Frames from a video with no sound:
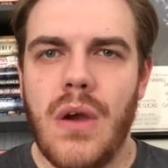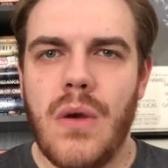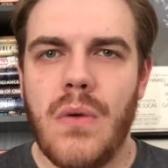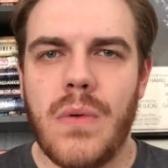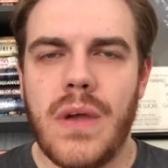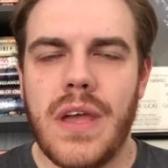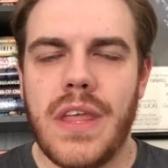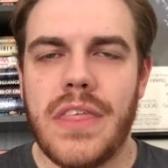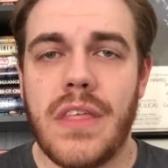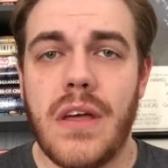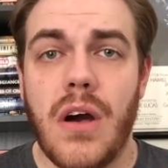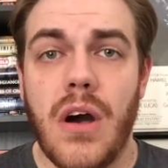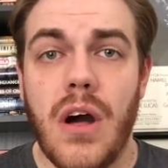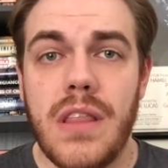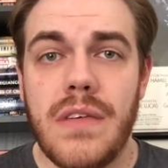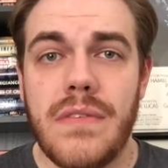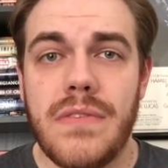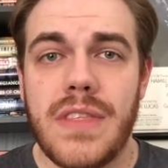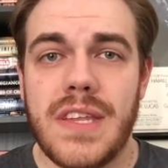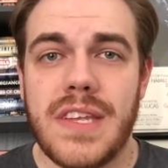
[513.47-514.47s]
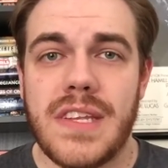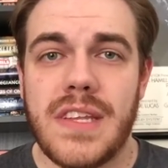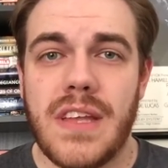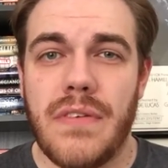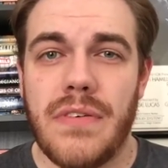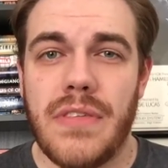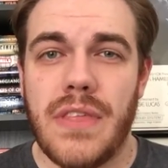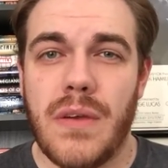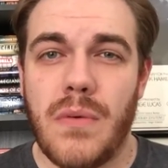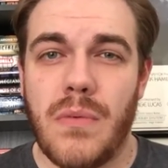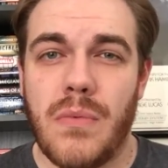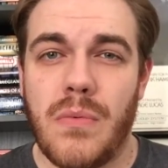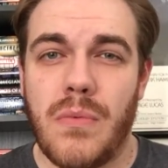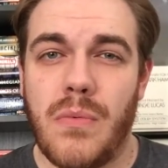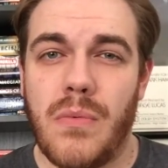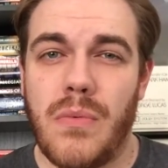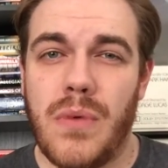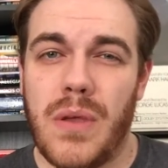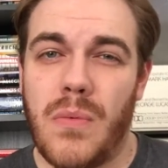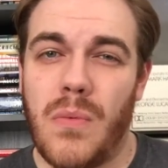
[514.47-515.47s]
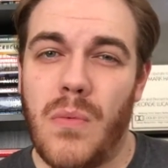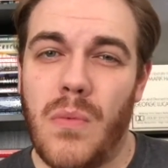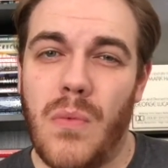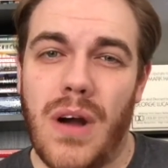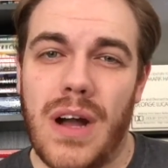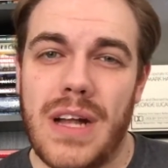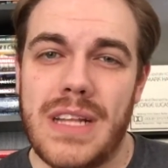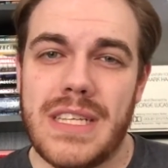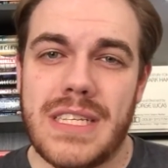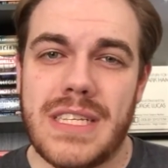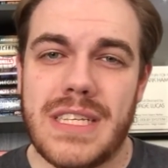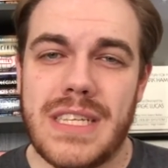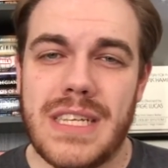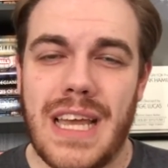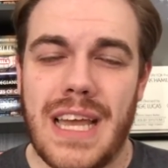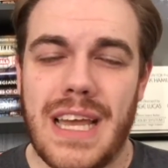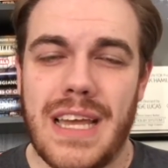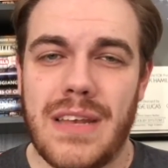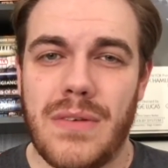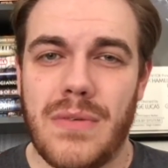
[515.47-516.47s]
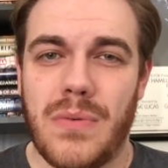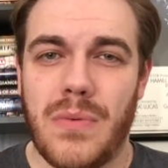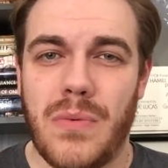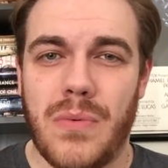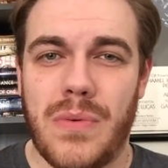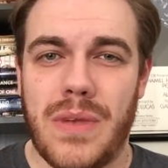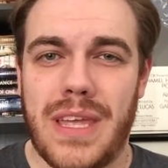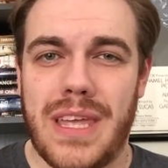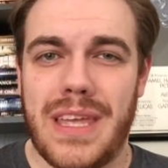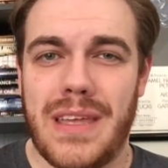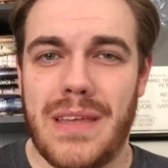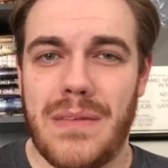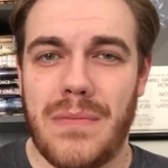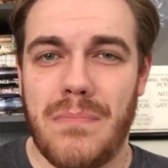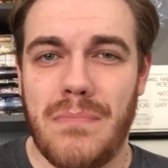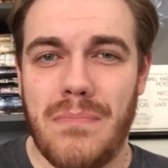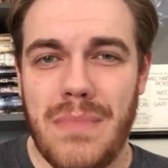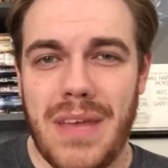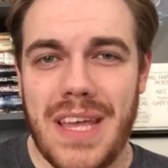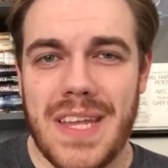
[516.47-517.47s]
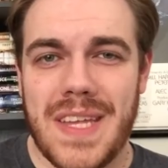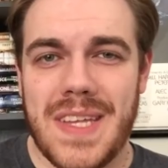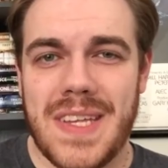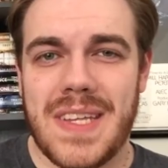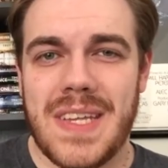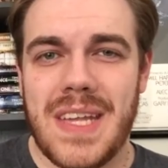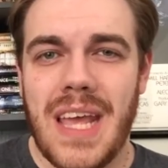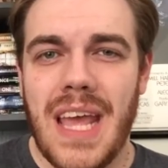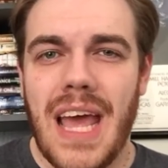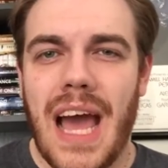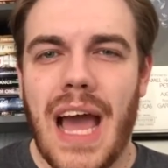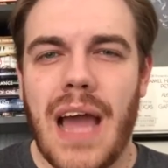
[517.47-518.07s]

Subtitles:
with all of the stuff that we want and we miss.